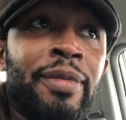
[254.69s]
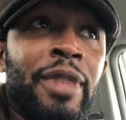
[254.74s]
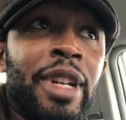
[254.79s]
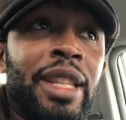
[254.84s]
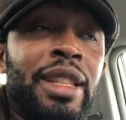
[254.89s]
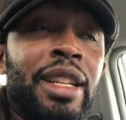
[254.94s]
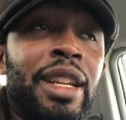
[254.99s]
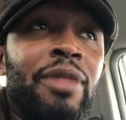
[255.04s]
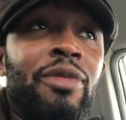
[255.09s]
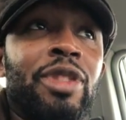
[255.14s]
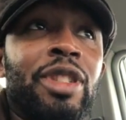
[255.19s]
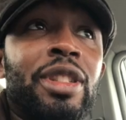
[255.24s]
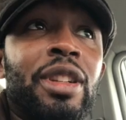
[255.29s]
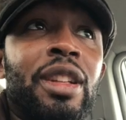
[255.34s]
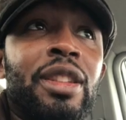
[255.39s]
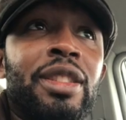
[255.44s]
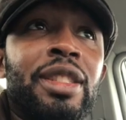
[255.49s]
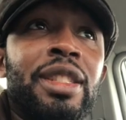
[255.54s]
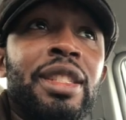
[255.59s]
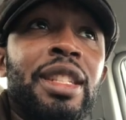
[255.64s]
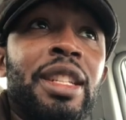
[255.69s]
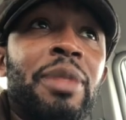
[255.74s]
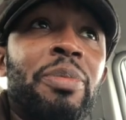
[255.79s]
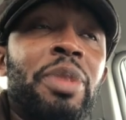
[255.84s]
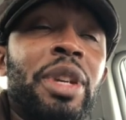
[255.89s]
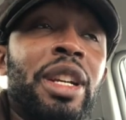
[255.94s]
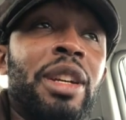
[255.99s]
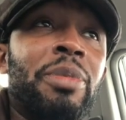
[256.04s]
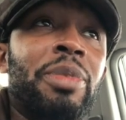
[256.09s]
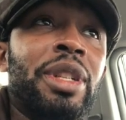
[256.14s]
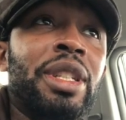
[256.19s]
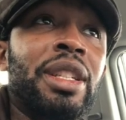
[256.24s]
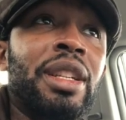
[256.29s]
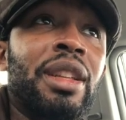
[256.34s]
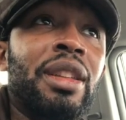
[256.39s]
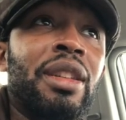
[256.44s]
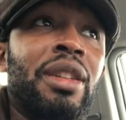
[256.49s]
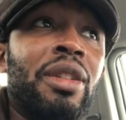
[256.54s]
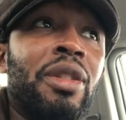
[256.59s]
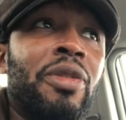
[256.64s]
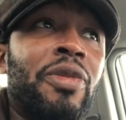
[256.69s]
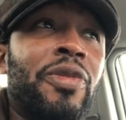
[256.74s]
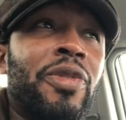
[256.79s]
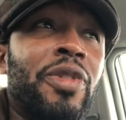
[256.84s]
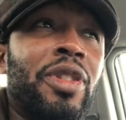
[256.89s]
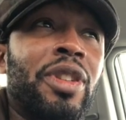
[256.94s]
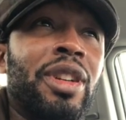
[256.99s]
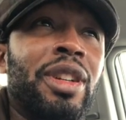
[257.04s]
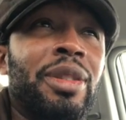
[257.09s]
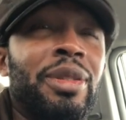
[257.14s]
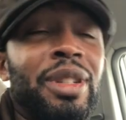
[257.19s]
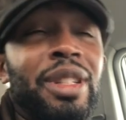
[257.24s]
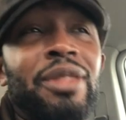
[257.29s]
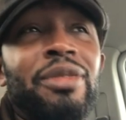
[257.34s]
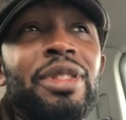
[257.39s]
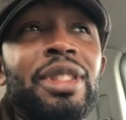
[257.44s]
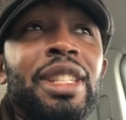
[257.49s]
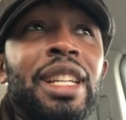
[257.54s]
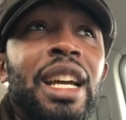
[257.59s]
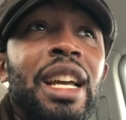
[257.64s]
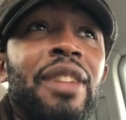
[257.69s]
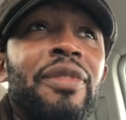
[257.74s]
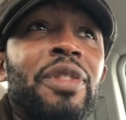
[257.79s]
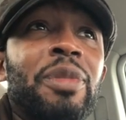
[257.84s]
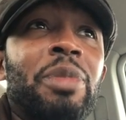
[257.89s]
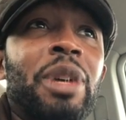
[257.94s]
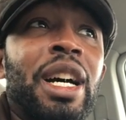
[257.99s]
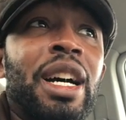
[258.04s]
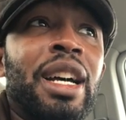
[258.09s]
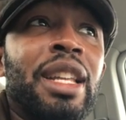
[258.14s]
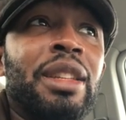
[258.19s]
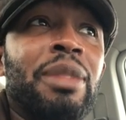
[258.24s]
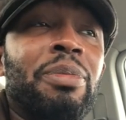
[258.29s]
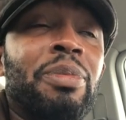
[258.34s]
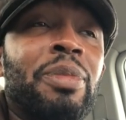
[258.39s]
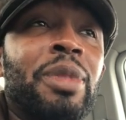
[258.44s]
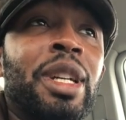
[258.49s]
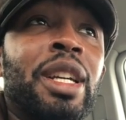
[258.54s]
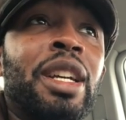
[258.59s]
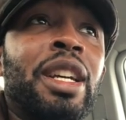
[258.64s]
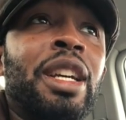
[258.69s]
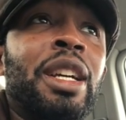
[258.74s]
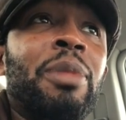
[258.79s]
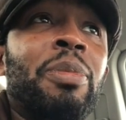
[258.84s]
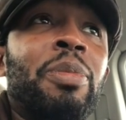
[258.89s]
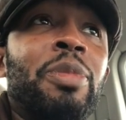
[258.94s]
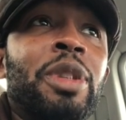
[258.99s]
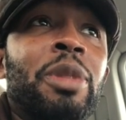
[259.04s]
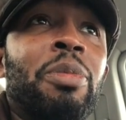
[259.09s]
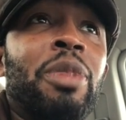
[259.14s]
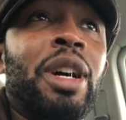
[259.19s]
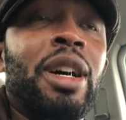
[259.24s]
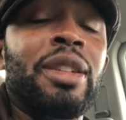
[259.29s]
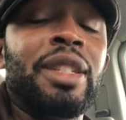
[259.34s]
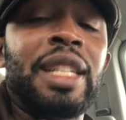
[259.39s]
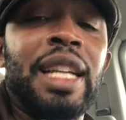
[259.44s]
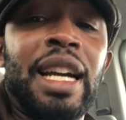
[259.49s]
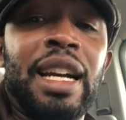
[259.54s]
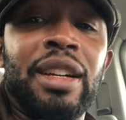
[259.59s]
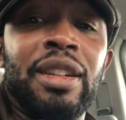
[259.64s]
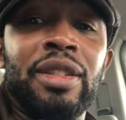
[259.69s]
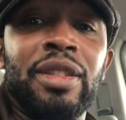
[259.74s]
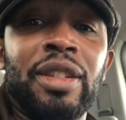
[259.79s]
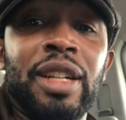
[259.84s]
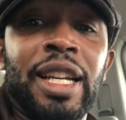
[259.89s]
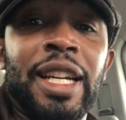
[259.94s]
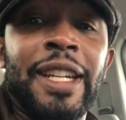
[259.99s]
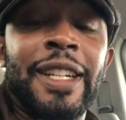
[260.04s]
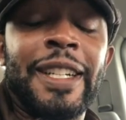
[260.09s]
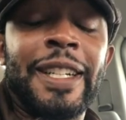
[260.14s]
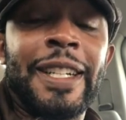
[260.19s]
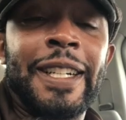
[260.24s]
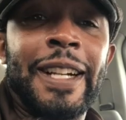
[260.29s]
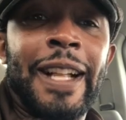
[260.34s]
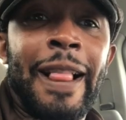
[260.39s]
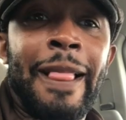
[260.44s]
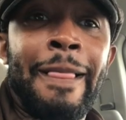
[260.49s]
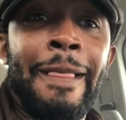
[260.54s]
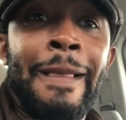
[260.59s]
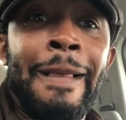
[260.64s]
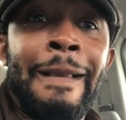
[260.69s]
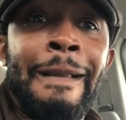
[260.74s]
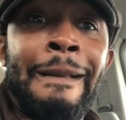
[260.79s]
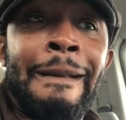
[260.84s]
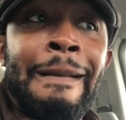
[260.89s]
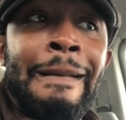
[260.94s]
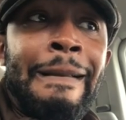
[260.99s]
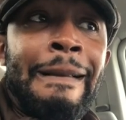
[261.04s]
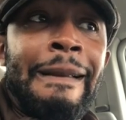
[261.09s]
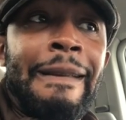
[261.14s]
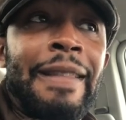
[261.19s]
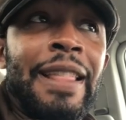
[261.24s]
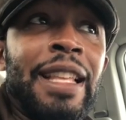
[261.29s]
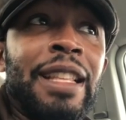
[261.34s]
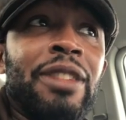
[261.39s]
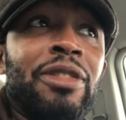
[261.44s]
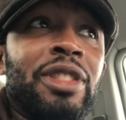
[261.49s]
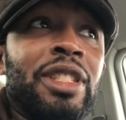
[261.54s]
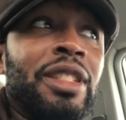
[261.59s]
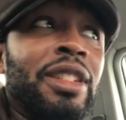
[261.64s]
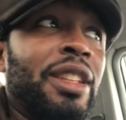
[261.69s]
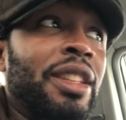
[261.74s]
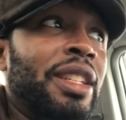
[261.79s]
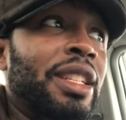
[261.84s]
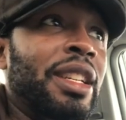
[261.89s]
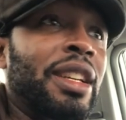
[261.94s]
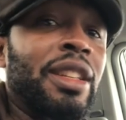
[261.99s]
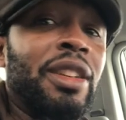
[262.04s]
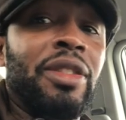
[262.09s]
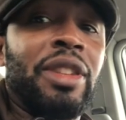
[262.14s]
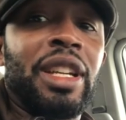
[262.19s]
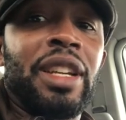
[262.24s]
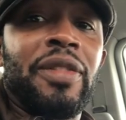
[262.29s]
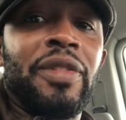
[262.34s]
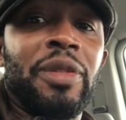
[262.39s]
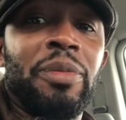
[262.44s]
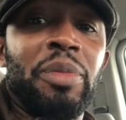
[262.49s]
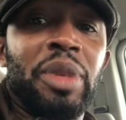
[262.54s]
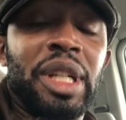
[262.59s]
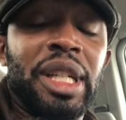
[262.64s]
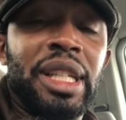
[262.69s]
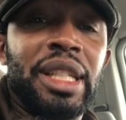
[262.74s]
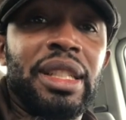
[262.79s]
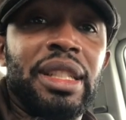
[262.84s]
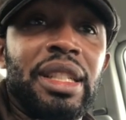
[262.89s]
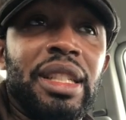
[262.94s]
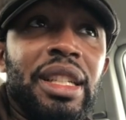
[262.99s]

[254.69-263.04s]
I think Richarlison did pick up a yellow for, it was kind of a behind the ball tackle, and I think there was another yellow given. But